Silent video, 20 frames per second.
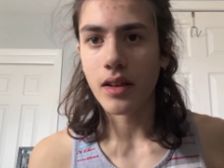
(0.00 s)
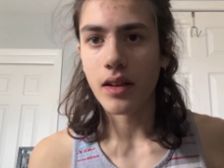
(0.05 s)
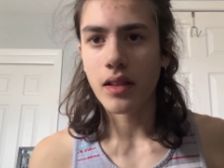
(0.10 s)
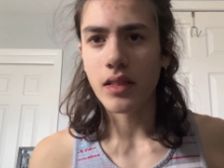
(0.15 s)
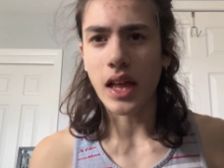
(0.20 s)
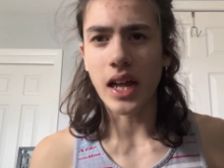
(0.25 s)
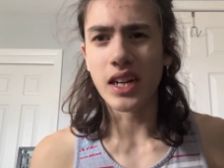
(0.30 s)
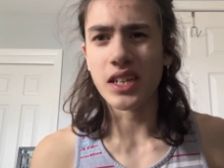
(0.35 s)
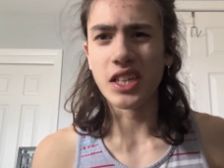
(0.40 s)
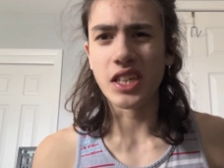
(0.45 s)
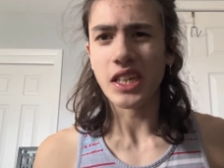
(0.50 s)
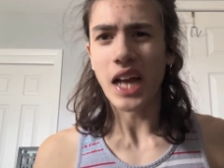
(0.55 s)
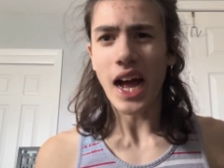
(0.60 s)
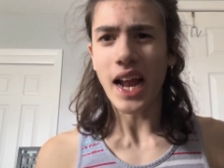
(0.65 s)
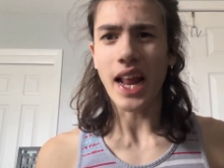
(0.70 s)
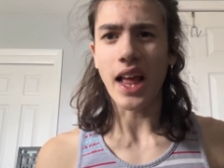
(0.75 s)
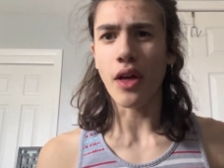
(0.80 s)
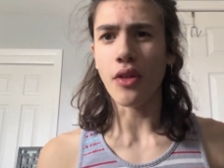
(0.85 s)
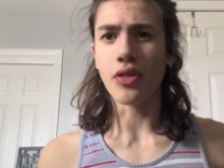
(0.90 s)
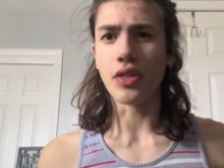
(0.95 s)
That is not
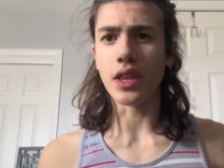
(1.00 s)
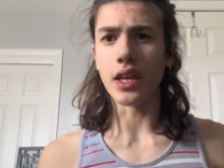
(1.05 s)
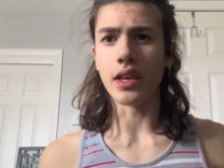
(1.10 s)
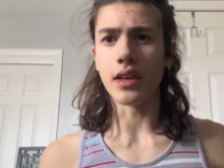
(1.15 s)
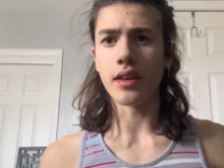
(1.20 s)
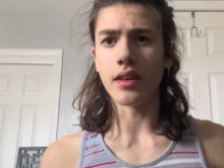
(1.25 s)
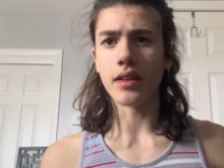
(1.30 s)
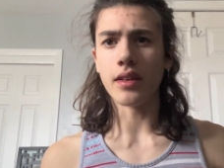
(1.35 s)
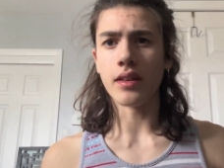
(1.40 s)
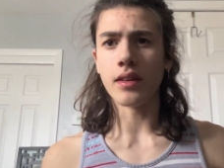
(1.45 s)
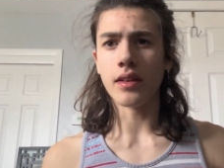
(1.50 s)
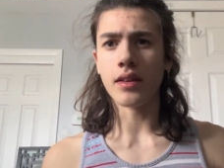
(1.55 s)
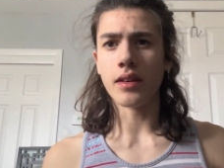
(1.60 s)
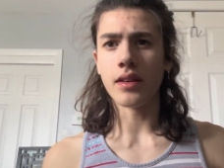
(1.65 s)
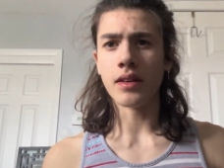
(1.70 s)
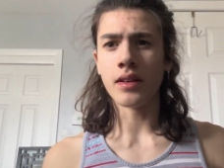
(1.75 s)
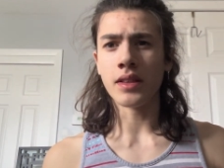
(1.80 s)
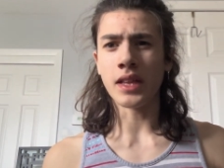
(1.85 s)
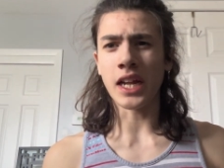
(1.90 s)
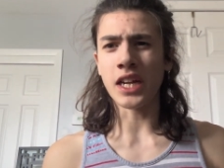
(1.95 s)
healthy.
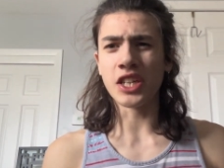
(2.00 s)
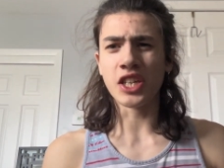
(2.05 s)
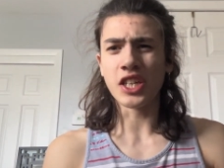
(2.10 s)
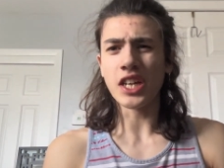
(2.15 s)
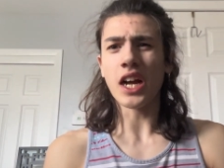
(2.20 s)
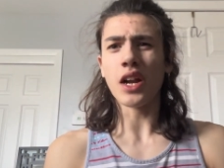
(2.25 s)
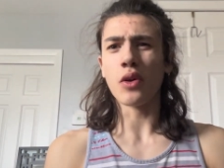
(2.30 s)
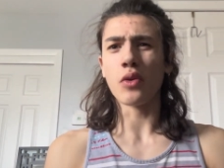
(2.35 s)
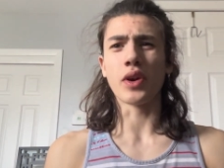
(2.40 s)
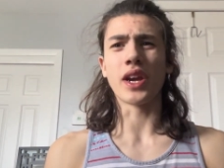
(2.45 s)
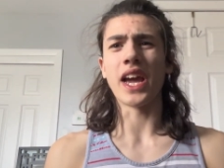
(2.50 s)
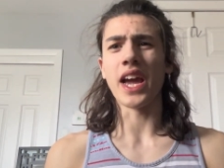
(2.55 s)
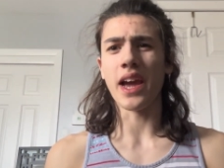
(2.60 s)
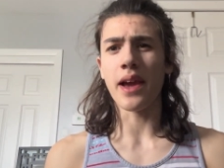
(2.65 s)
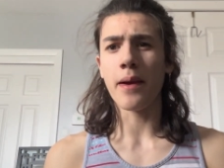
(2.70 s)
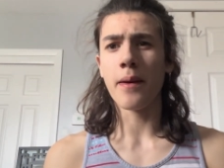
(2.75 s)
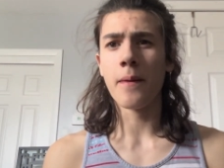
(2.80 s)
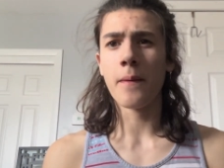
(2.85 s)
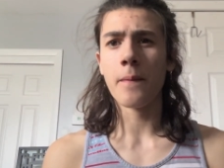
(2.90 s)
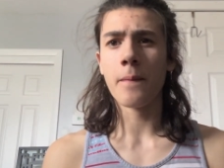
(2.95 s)
That is not
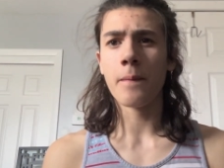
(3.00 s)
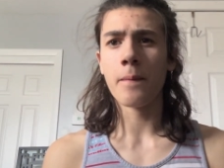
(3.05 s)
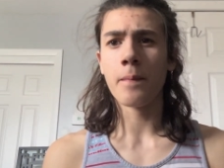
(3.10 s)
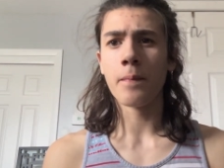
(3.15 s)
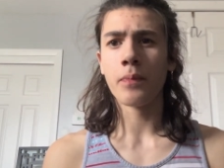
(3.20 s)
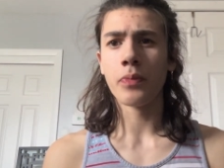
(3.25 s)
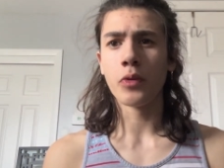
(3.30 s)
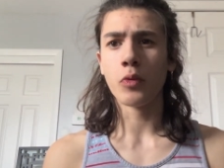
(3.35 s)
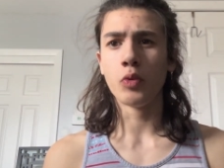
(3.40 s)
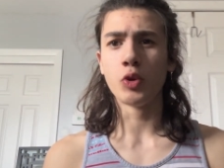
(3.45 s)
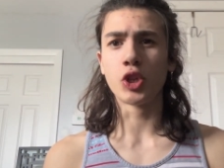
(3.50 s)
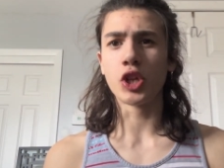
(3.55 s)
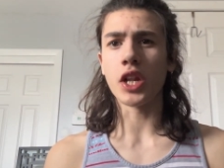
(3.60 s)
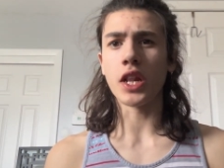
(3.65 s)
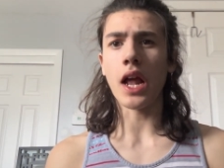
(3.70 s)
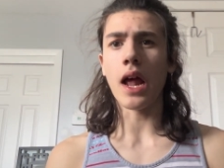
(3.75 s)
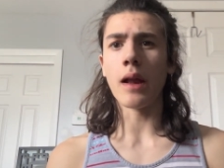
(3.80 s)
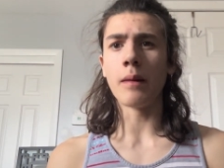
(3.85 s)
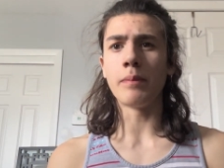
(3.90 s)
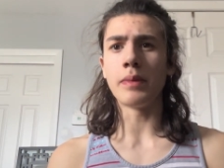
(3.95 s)
okay. We should
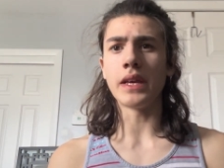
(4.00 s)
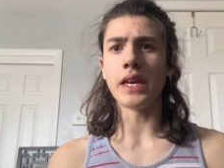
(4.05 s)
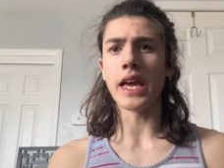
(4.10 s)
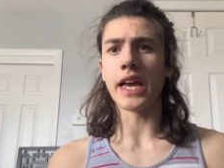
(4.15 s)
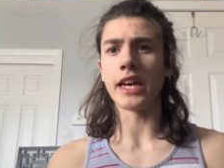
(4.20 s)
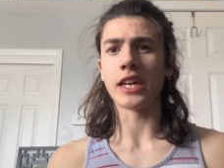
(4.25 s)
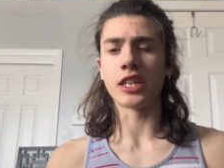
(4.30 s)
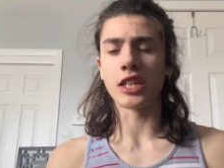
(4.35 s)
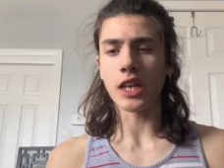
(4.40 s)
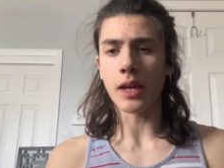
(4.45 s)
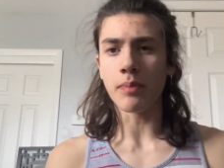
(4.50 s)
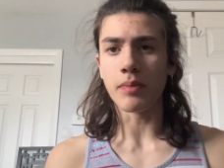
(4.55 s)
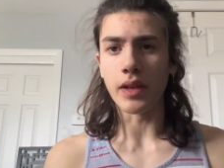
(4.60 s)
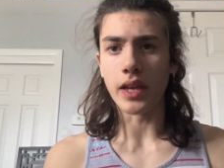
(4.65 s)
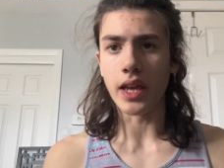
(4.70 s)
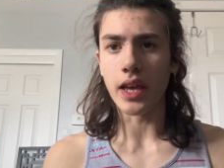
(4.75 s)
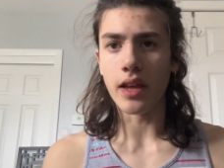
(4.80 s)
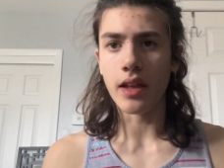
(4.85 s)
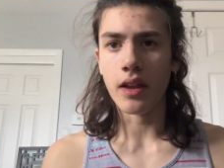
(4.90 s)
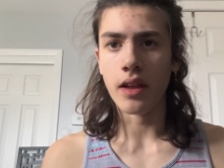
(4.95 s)
not be accepting
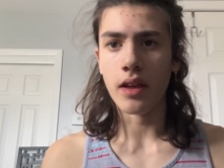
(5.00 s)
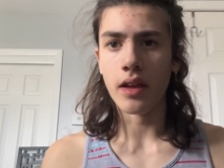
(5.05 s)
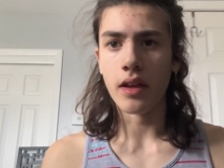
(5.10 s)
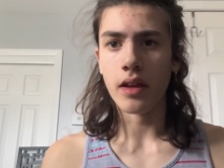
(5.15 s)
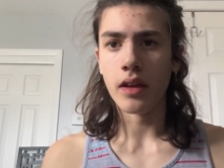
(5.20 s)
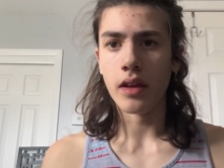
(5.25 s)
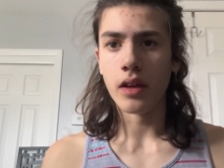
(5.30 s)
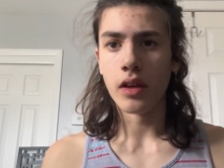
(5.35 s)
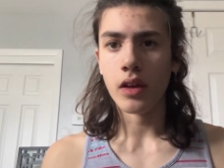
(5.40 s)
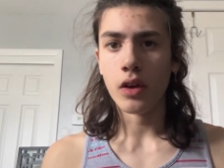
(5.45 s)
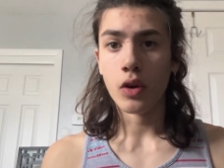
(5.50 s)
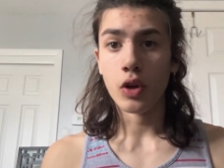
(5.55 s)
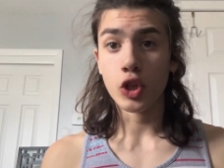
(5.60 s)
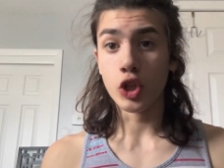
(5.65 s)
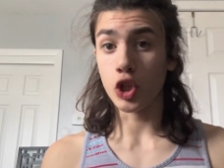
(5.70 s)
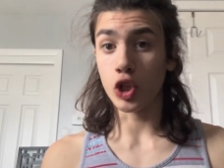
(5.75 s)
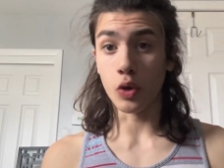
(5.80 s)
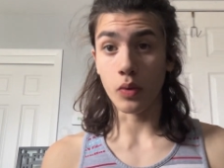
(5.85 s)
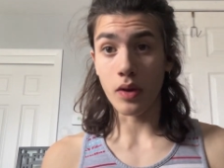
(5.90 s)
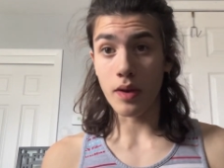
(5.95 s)
it.
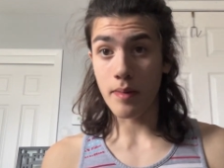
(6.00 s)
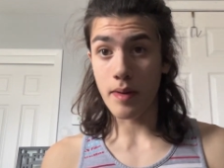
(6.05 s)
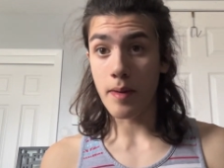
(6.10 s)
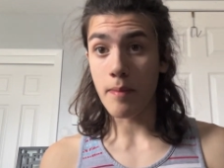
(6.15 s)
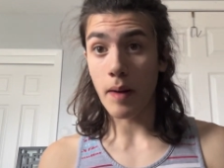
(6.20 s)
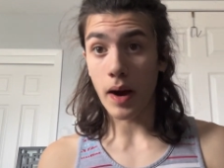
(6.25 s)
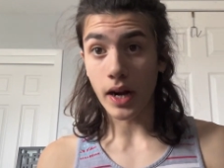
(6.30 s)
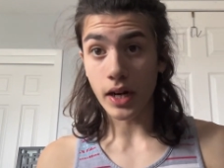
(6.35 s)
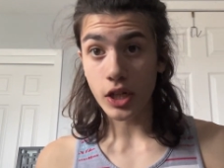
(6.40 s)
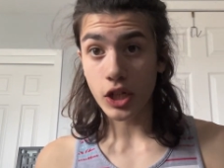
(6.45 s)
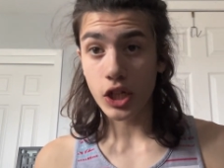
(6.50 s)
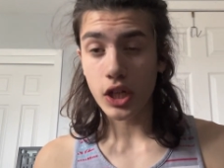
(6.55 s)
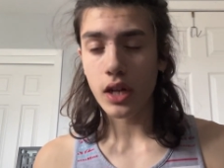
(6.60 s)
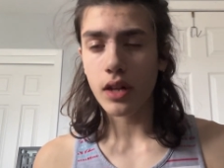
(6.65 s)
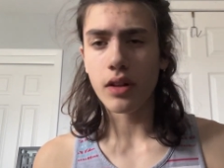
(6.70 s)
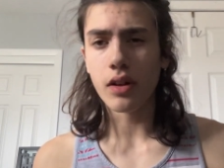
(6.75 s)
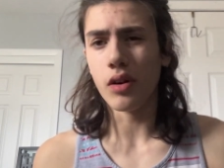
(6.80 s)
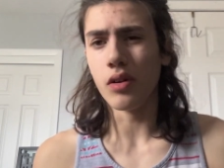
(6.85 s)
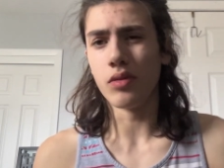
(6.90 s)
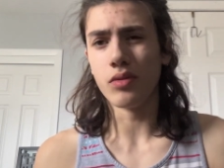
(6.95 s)
Should we be body shit?
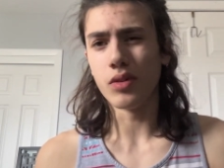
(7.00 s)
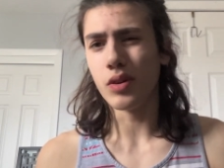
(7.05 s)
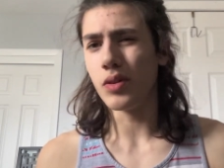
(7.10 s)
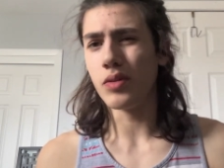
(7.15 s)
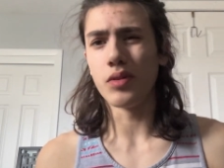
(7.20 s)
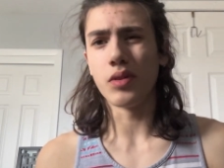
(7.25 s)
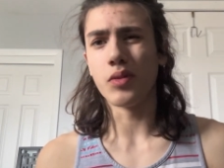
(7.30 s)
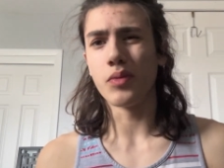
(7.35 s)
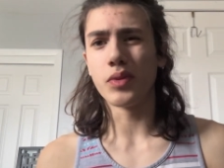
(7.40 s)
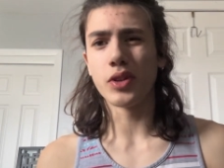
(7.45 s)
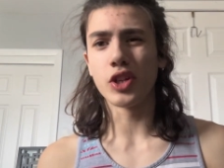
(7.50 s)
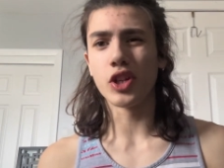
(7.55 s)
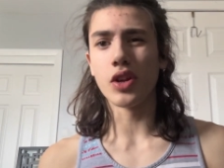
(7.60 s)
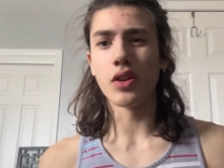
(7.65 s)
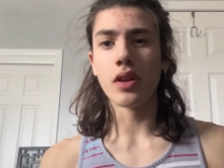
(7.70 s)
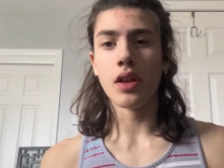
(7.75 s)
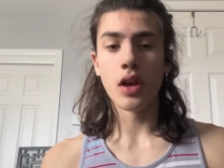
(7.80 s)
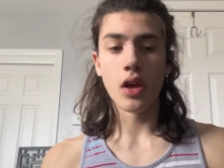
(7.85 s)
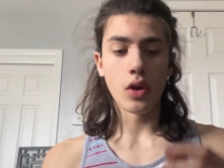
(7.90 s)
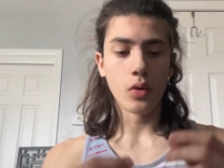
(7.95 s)
No, no, no. We
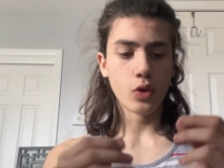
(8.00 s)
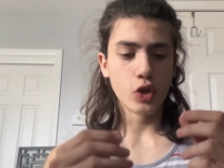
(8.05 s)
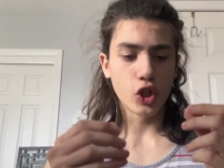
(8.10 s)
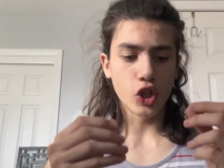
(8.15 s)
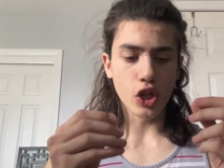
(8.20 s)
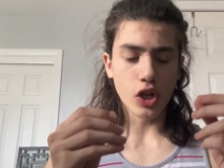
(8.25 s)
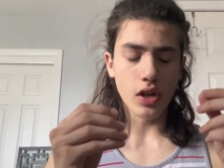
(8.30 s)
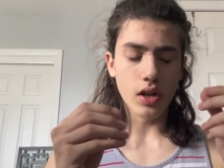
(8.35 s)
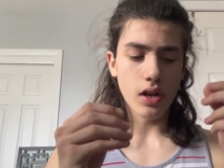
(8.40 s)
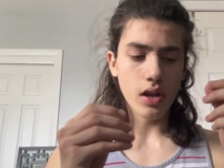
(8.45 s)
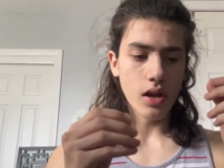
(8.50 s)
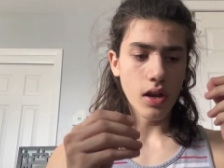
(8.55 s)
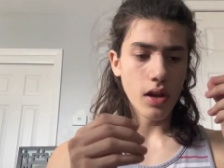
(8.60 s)
shouldn't. We shouldn't